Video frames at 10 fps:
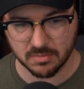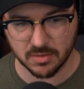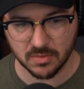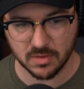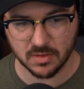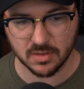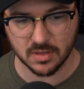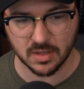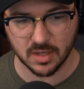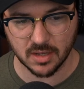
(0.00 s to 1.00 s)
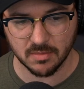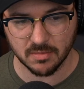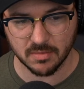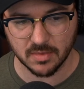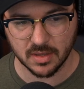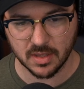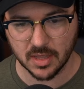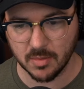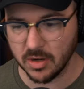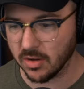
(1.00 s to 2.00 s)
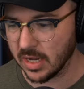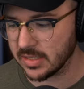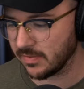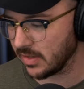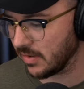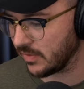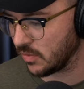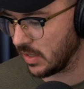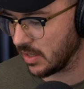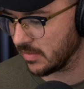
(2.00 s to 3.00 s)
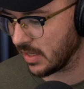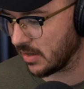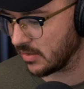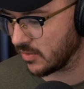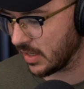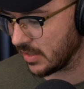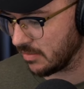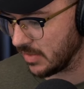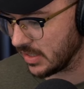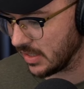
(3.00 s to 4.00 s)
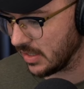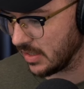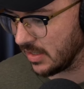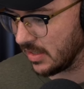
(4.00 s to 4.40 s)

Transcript: but we'll let me know, guys, if a tweet comes out. I'll try not to miss it.